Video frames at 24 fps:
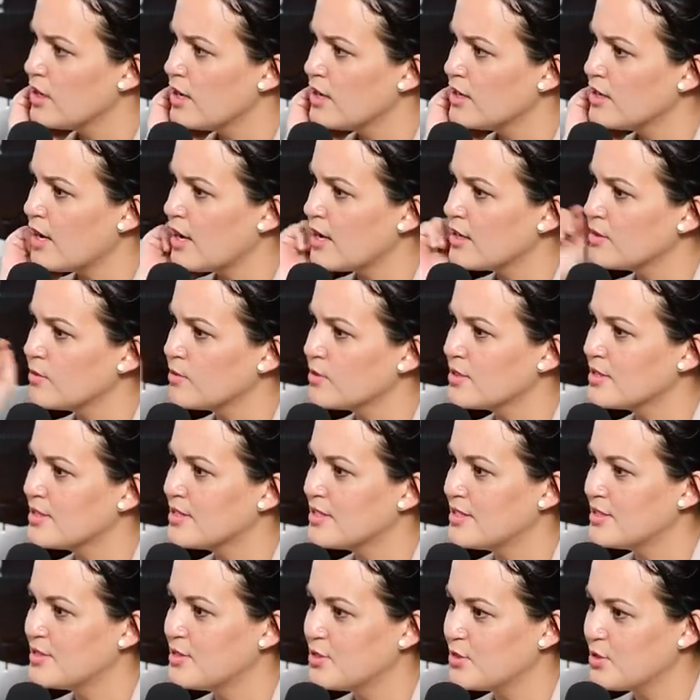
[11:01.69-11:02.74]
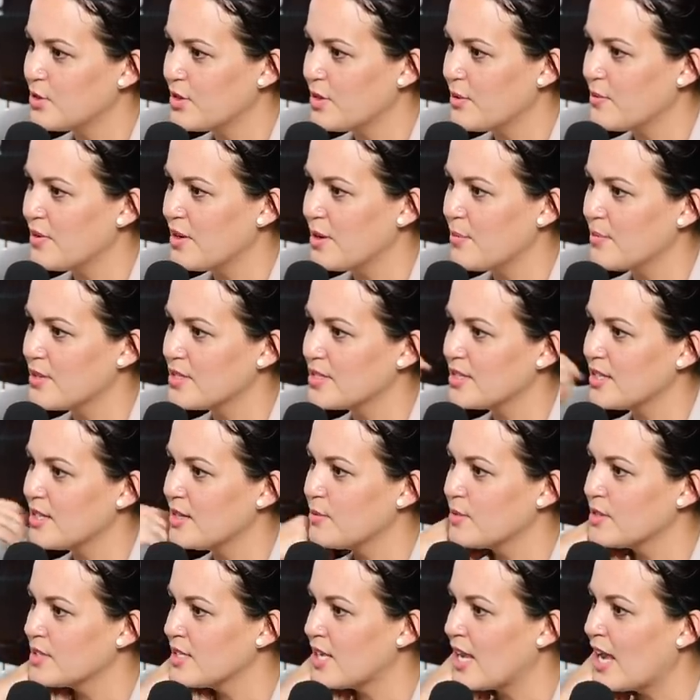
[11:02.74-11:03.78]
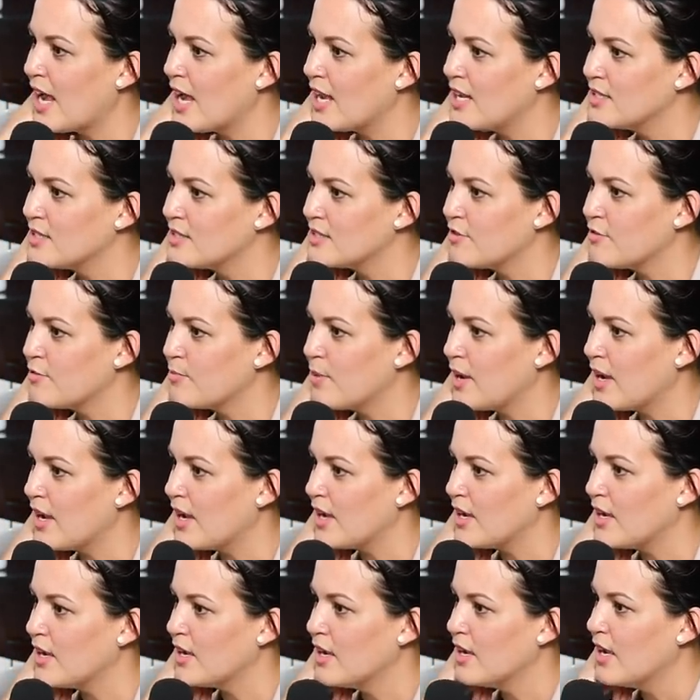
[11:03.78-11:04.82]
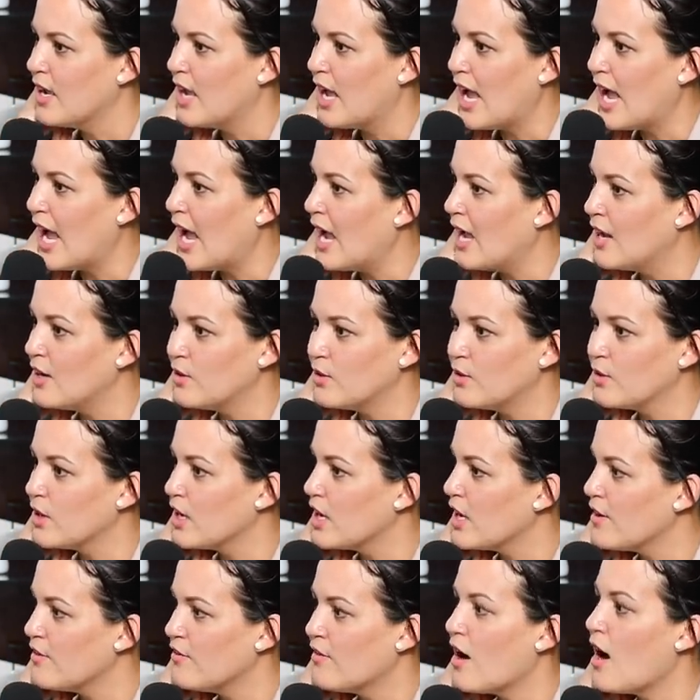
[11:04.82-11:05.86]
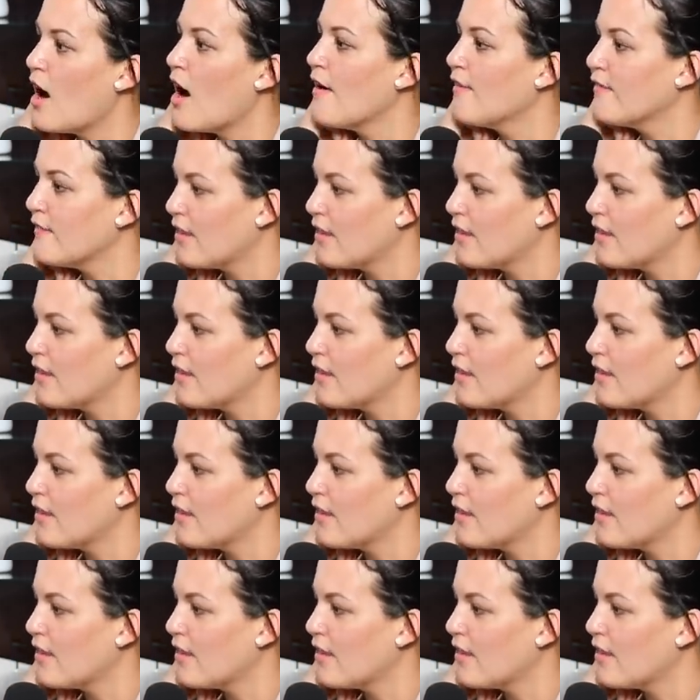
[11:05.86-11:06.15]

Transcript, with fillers: it, I was joking with him I saying it was the heights of my I don't give up.